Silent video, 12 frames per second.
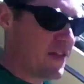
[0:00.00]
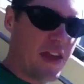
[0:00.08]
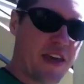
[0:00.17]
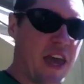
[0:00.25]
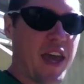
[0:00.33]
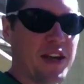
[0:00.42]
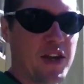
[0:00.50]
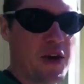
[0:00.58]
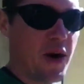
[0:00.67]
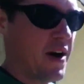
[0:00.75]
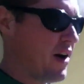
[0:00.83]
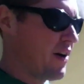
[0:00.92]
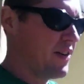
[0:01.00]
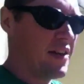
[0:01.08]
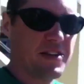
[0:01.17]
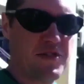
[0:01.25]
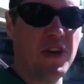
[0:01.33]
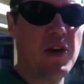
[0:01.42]
that you can't do on
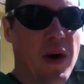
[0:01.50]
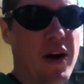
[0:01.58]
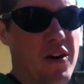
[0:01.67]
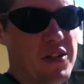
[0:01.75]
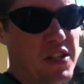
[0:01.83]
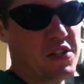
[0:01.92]
these video editors.